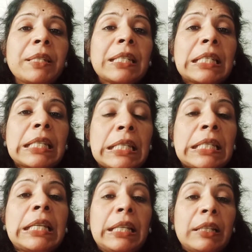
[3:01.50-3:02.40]

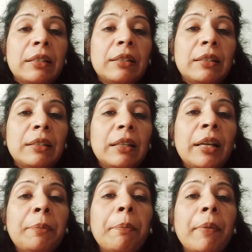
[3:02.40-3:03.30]
16
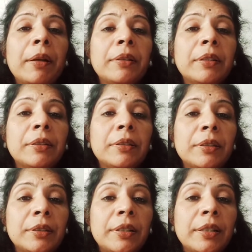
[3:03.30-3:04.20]
it
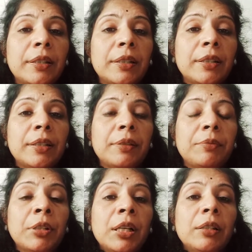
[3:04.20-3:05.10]
uh, uh,
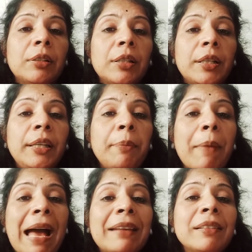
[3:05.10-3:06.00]
he
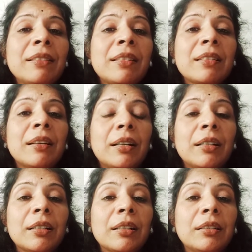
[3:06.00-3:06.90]
marries
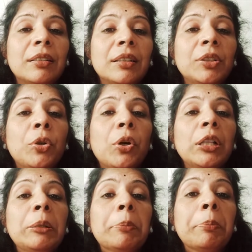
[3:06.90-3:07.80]
a girl
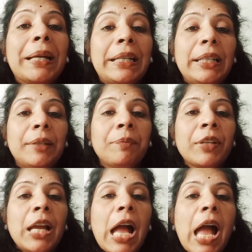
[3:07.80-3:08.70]
called Maddi
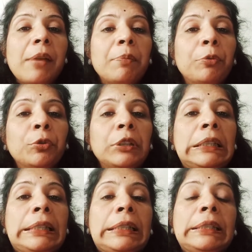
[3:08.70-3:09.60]
and both
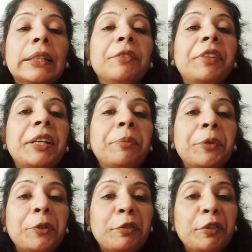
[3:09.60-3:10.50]
lead a very
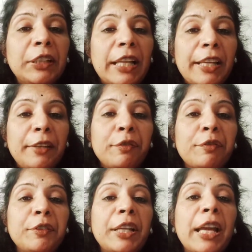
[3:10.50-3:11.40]
beautiful
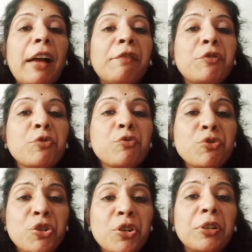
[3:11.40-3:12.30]
life. They have two
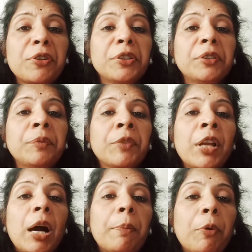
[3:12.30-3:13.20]
children,
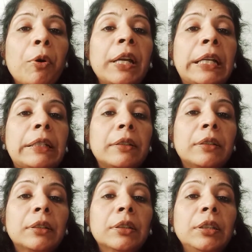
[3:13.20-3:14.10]
a boy and a
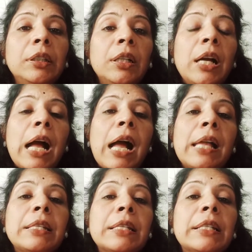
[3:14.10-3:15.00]
girl,
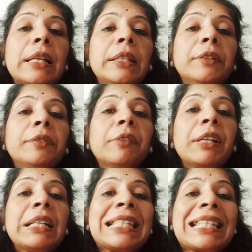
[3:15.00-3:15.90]
and they live a
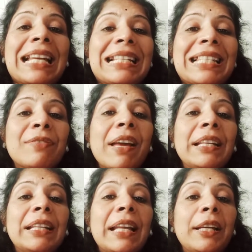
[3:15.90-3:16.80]
very
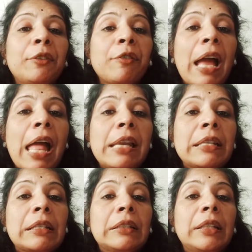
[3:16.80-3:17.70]
satisfied life
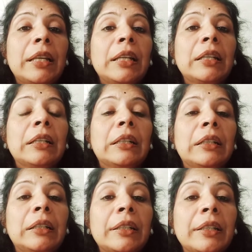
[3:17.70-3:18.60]
and they
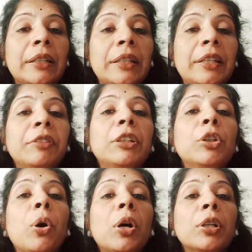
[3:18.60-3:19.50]
uh, give a
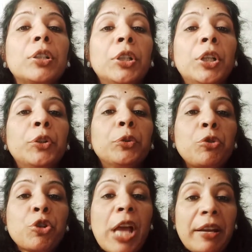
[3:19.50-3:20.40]
lot to
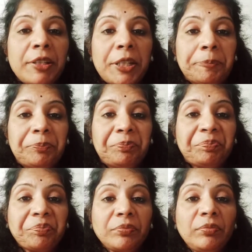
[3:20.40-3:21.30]
charity
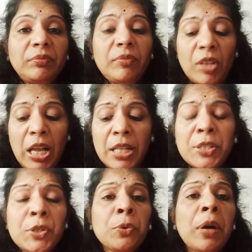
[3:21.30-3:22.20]
it
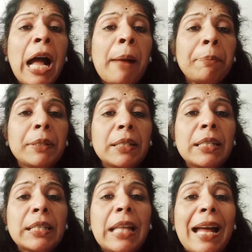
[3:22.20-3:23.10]
so
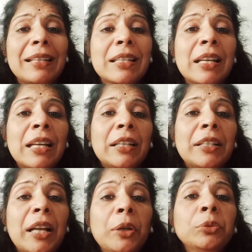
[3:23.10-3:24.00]
happens that
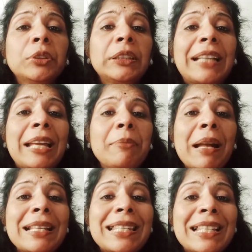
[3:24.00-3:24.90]
now the time
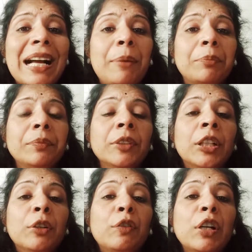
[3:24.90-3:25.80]
has come
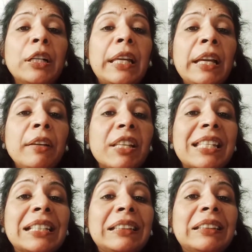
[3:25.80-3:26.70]
for King
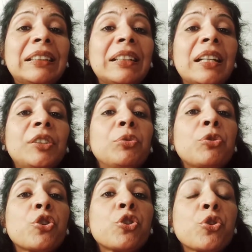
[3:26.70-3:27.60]
Vessantara to
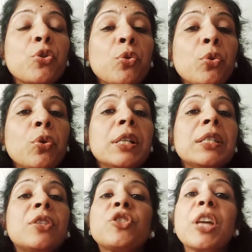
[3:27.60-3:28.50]
show
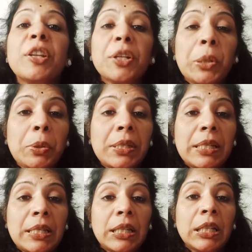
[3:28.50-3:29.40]
his
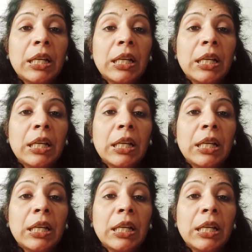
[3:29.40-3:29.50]
generosity.